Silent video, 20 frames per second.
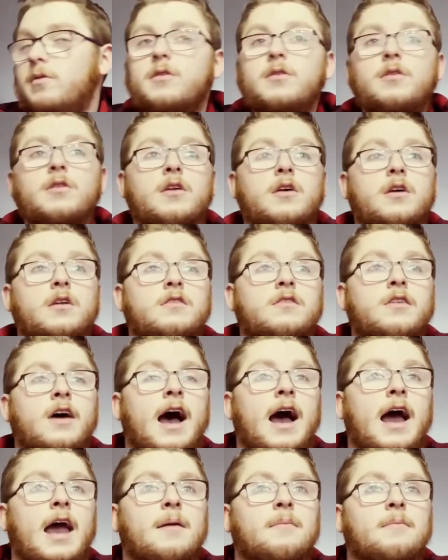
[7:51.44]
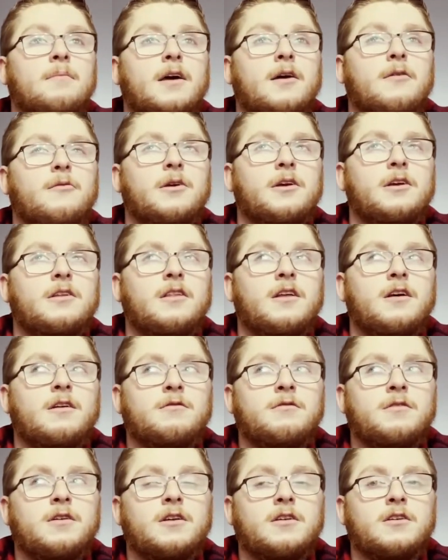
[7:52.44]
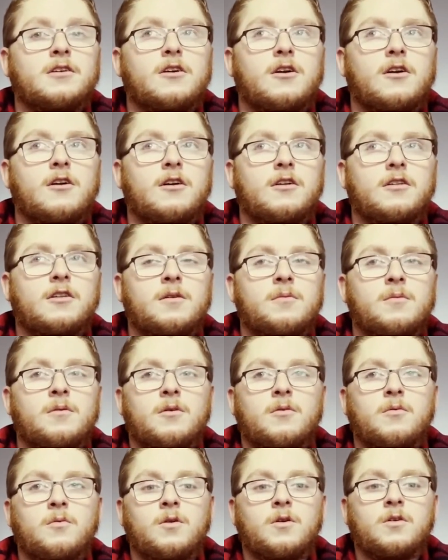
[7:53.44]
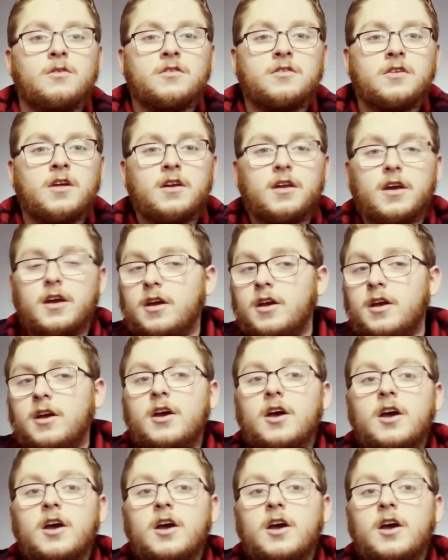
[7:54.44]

the time that we live in currently, where the world is ending.